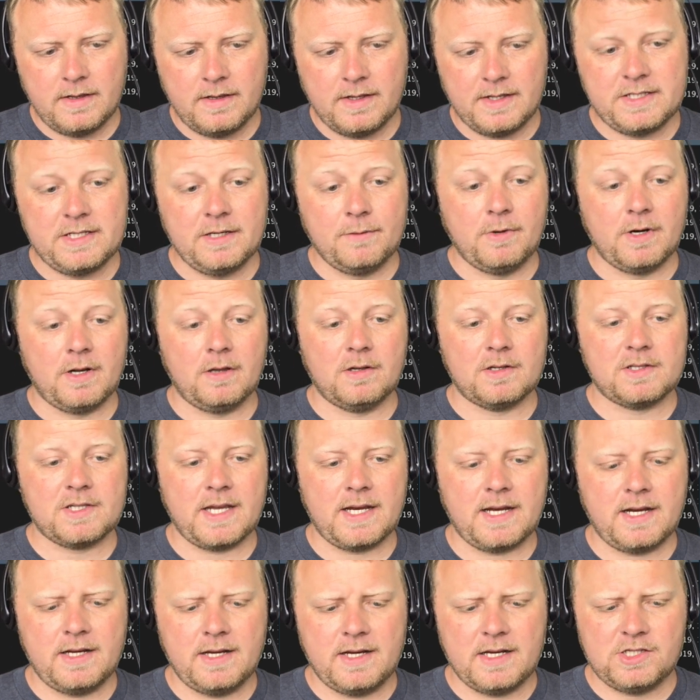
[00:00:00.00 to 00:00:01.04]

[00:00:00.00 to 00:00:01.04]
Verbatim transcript: Let's see what it looks like in